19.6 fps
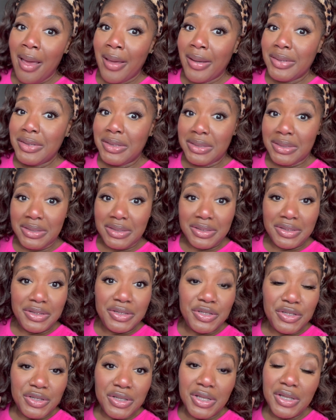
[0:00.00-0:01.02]

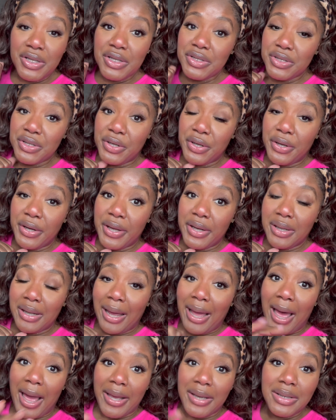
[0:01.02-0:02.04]
she looks good. Like
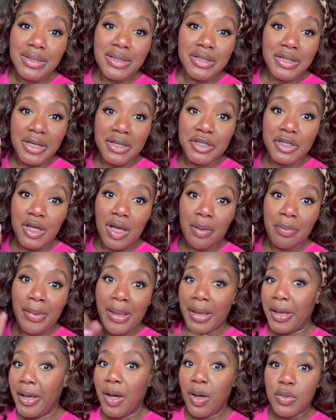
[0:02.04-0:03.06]
I could touch up
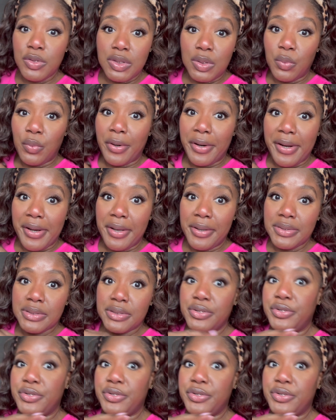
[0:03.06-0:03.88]
and go somewhere else,